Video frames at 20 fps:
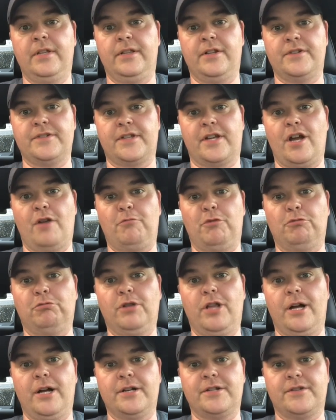there's a couple
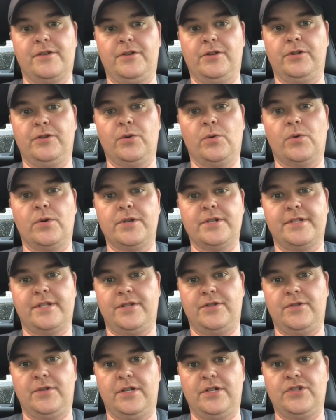plugs on your doors
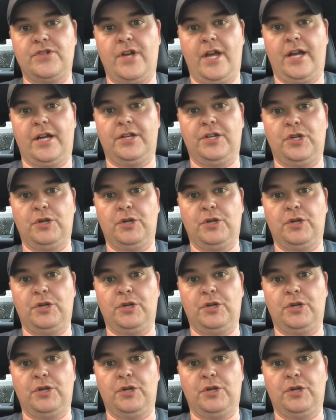that you could check.